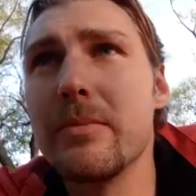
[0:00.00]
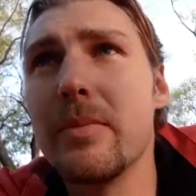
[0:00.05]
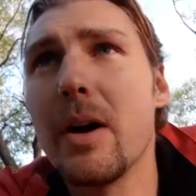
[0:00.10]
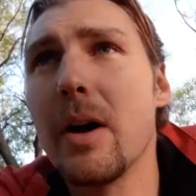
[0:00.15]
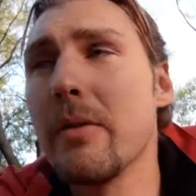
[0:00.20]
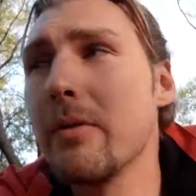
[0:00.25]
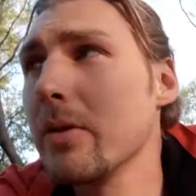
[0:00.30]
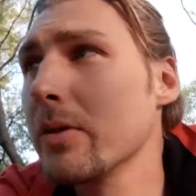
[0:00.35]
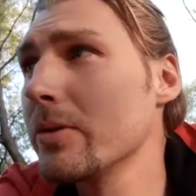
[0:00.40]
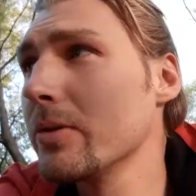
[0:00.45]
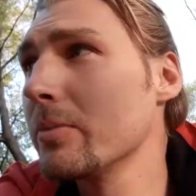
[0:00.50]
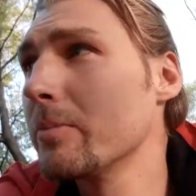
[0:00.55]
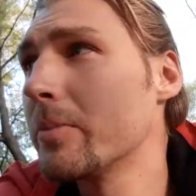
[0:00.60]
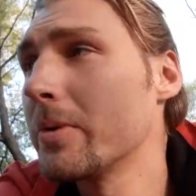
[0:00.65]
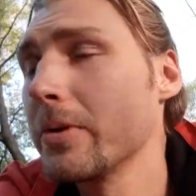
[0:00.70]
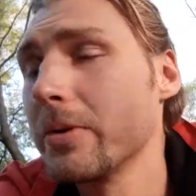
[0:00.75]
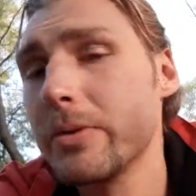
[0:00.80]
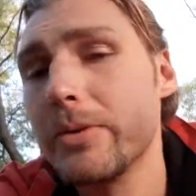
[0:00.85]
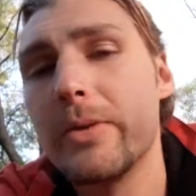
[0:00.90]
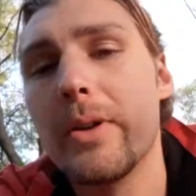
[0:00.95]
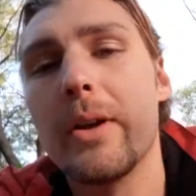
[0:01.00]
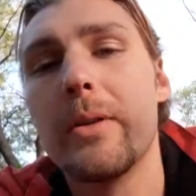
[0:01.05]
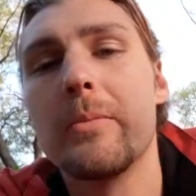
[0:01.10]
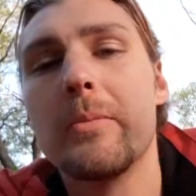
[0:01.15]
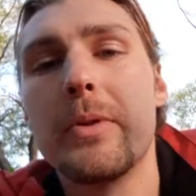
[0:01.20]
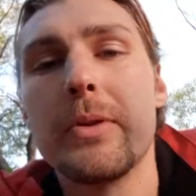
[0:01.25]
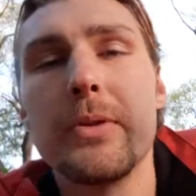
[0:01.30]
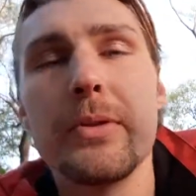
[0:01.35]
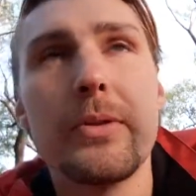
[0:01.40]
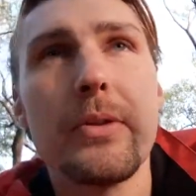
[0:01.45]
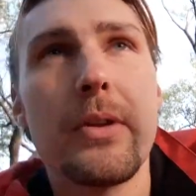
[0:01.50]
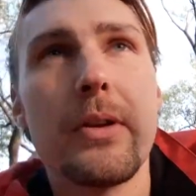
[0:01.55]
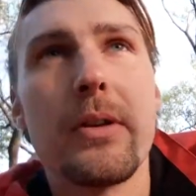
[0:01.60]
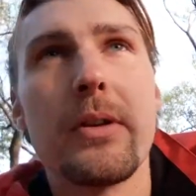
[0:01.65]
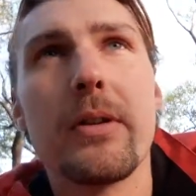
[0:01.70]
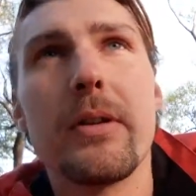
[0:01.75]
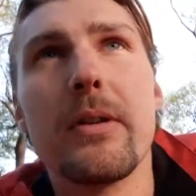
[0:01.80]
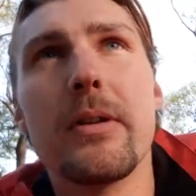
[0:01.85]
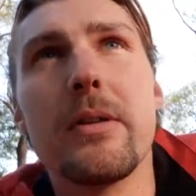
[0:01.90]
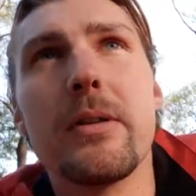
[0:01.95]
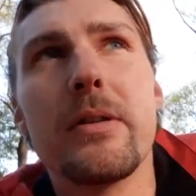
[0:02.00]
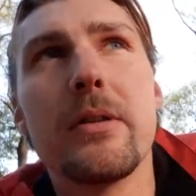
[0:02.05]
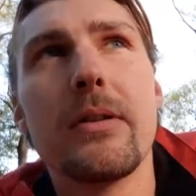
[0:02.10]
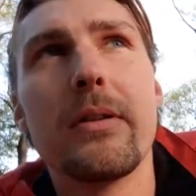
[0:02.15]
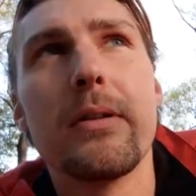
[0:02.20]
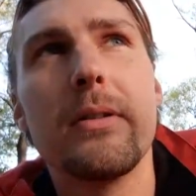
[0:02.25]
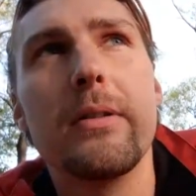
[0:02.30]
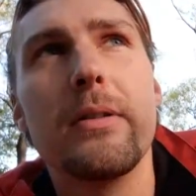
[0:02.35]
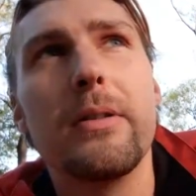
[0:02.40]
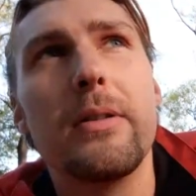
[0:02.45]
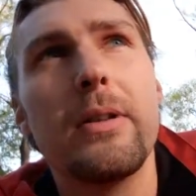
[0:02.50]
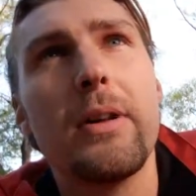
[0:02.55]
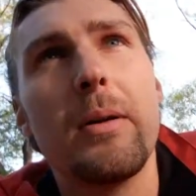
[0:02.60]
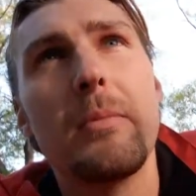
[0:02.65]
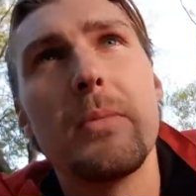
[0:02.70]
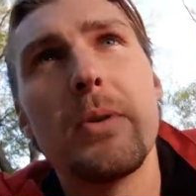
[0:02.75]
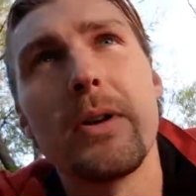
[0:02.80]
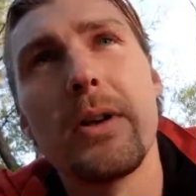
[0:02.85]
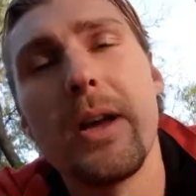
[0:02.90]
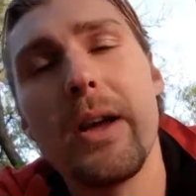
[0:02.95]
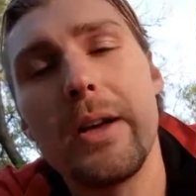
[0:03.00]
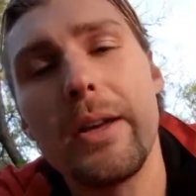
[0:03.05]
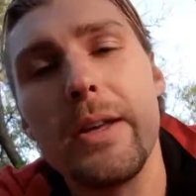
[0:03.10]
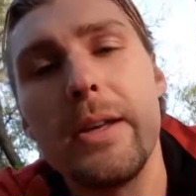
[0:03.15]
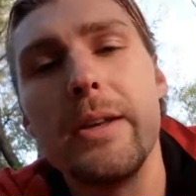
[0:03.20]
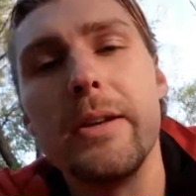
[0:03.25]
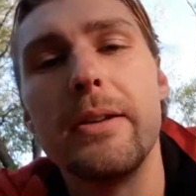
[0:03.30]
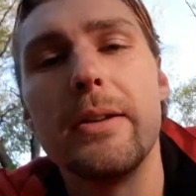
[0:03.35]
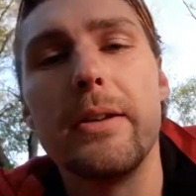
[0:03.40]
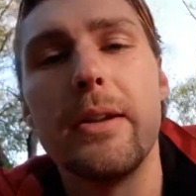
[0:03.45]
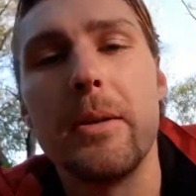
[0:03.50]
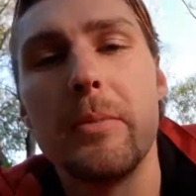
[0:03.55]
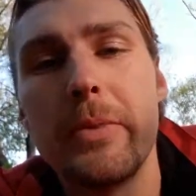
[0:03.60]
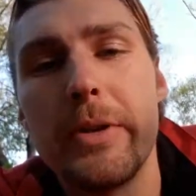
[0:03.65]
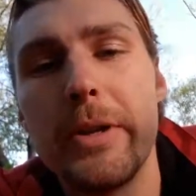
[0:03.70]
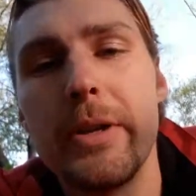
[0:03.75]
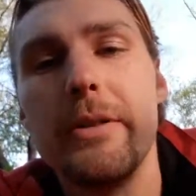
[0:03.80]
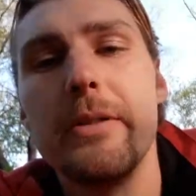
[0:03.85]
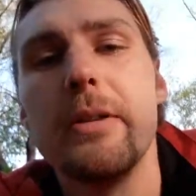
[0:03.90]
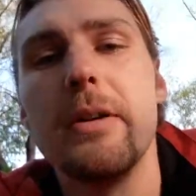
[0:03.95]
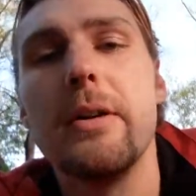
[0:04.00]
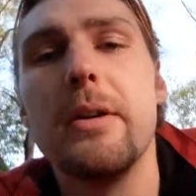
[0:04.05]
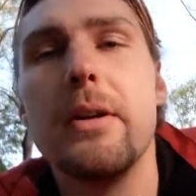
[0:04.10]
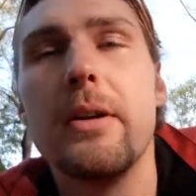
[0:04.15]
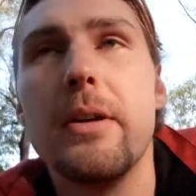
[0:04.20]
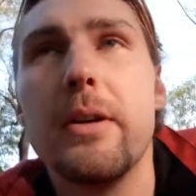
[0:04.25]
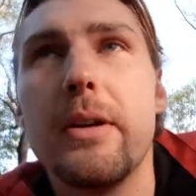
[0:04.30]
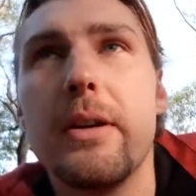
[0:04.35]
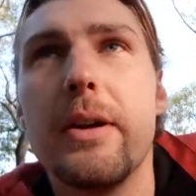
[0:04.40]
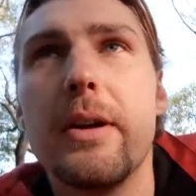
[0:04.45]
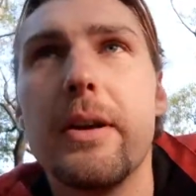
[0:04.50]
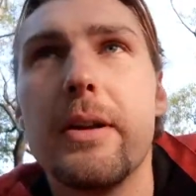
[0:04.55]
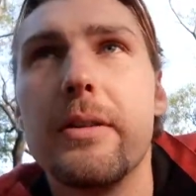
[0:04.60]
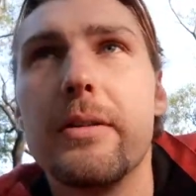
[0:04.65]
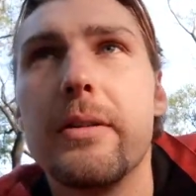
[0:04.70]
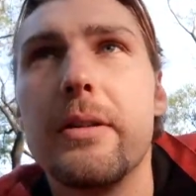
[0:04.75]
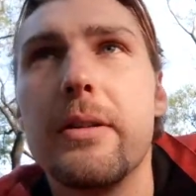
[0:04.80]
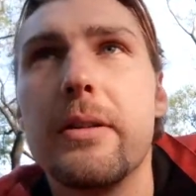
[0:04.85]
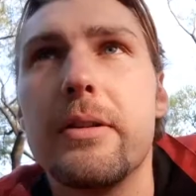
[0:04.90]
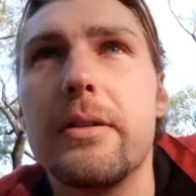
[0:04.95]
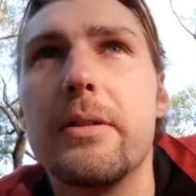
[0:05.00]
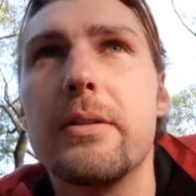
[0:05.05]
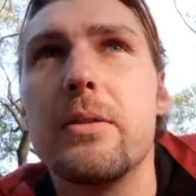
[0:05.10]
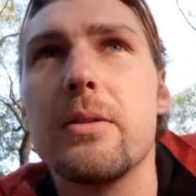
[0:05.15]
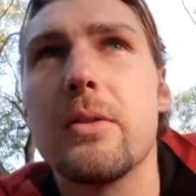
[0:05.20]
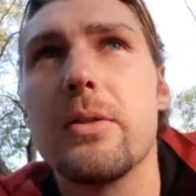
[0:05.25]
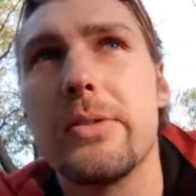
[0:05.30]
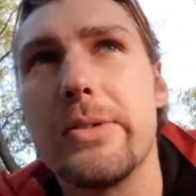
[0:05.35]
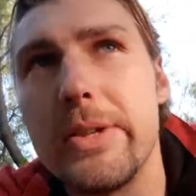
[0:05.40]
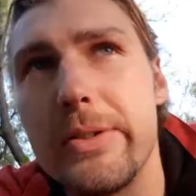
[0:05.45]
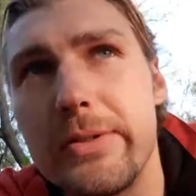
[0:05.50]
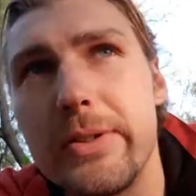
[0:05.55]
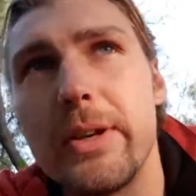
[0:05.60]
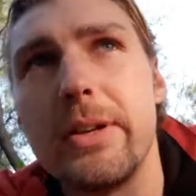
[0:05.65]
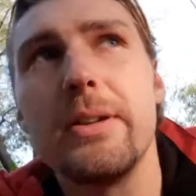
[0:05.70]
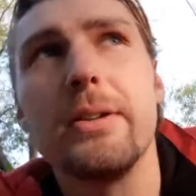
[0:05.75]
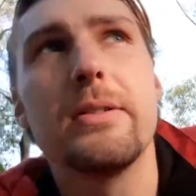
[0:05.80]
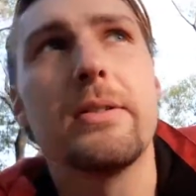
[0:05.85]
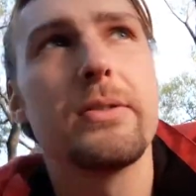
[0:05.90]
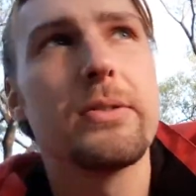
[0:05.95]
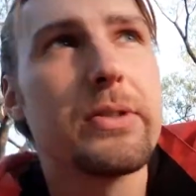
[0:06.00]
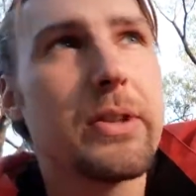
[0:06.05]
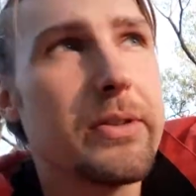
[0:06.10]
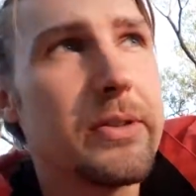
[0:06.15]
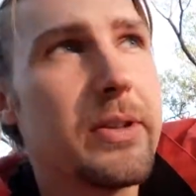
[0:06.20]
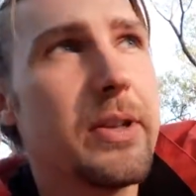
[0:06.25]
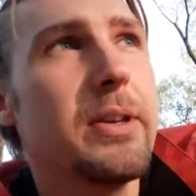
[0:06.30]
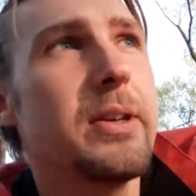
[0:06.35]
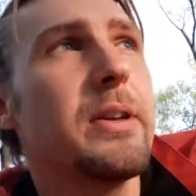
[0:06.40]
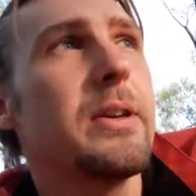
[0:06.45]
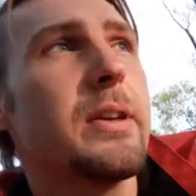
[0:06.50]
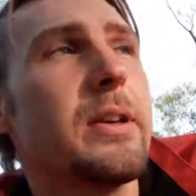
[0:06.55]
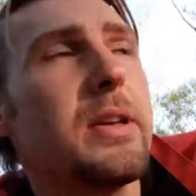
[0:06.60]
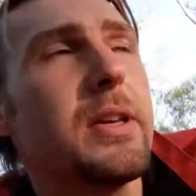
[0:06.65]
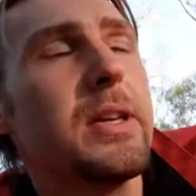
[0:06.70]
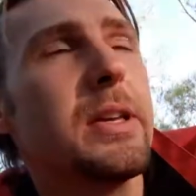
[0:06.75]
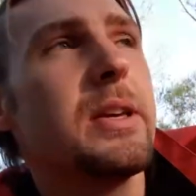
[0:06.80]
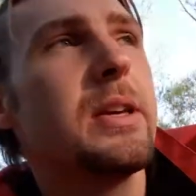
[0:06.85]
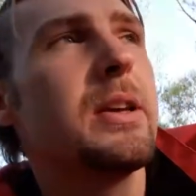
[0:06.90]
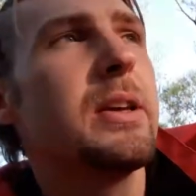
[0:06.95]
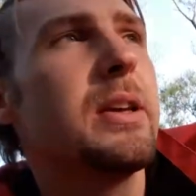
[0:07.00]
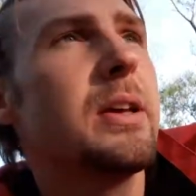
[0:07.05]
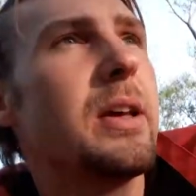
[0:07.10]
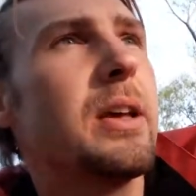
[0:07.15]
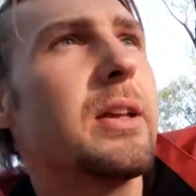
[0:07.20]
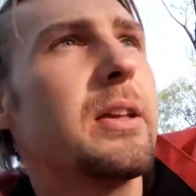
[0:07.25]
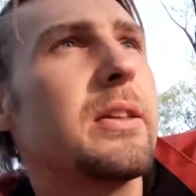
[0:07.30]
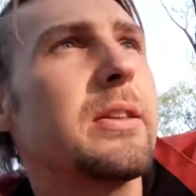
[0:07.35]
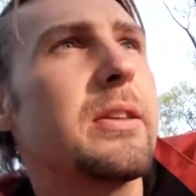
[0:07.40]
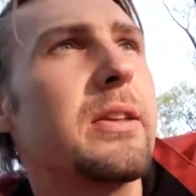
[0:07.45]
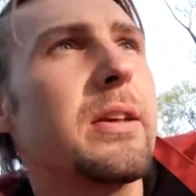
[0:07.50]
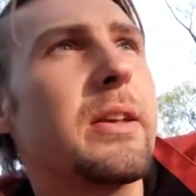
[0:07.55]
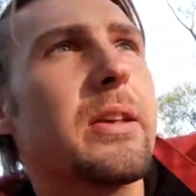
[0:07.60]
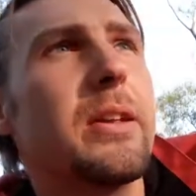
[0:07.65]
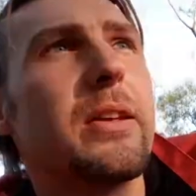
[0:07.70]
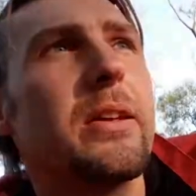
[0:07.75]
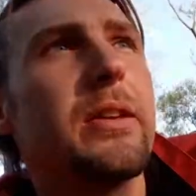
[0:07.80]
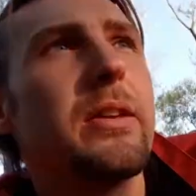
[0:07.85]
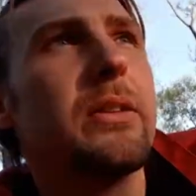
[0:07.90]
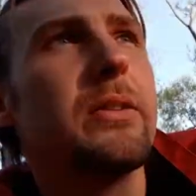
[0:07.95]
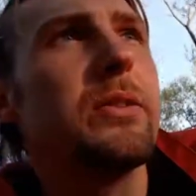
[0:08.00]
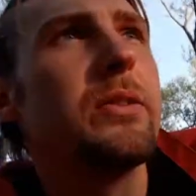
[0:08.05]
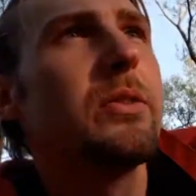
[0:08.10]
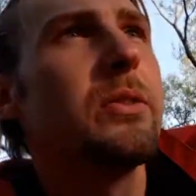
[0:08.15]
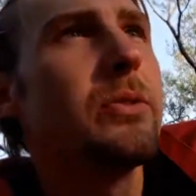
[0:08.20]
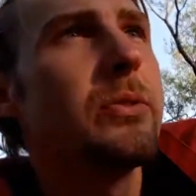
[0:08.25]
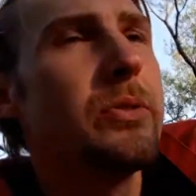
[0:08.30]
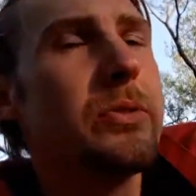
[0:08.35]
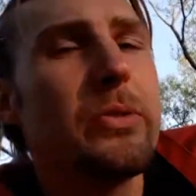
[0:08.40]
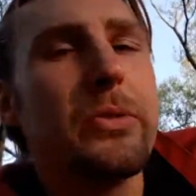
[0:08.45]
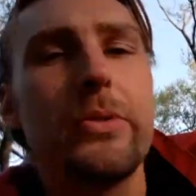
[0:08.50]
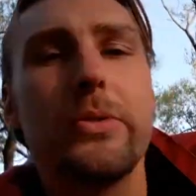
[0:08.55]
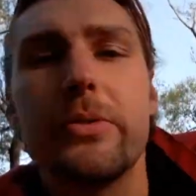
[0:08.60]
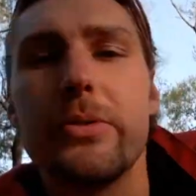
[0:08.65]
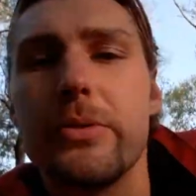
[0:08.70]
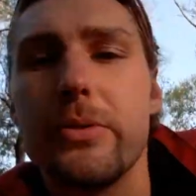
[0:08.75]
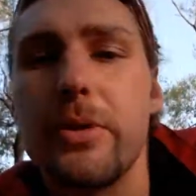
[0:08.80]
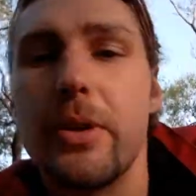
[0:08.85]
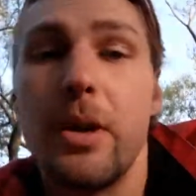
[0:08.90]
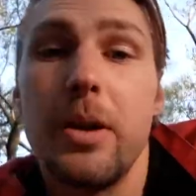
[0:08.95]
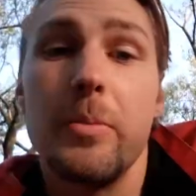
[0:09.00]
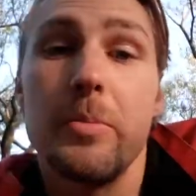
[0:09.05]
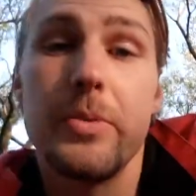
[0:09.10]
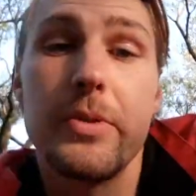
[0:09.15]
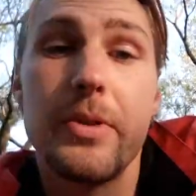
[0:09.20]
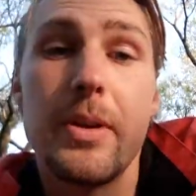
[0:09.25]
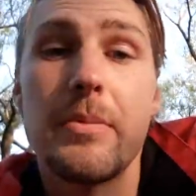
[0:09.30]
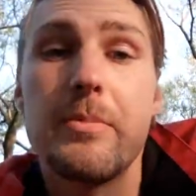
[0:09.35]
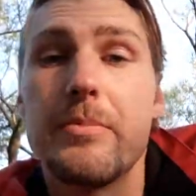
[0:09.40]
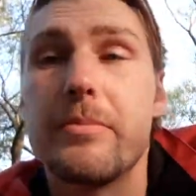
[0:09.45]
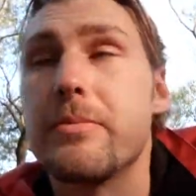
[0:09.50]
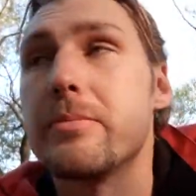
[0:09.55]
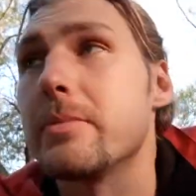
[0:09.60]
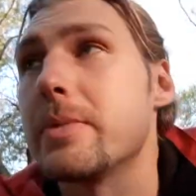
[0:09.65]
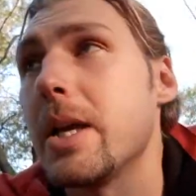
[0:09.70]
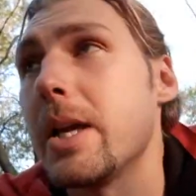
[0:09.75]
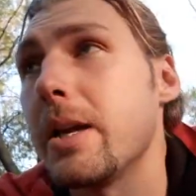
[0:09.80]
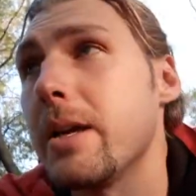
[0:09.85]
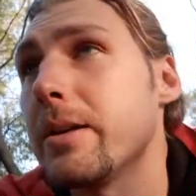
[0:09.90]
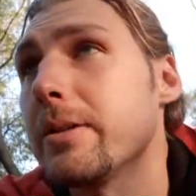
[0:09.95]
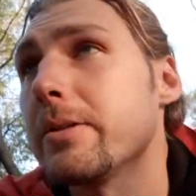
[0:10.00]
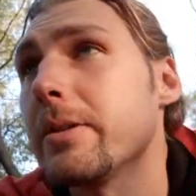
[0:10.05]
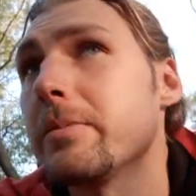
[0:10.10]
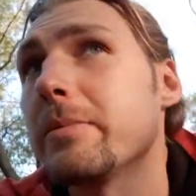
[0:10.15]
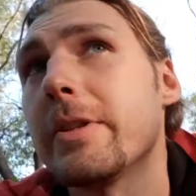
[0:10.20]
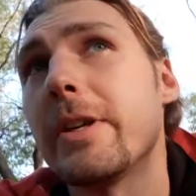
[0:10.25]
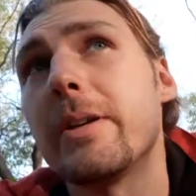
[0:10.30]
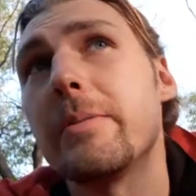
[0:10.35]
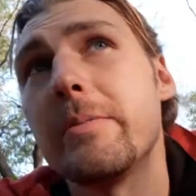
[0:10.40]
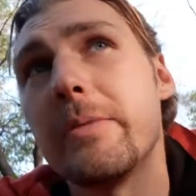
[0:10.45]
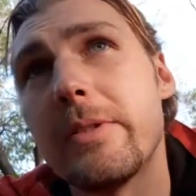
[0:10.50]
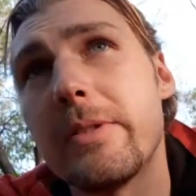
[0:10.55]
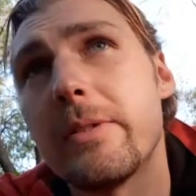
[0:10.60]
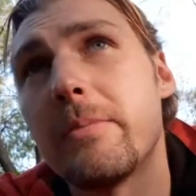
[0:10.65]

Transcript: I've also brought I brought uh, Lamuriaki, Lamuriei, and uh, and uh, those herbs I'm taking sometimes.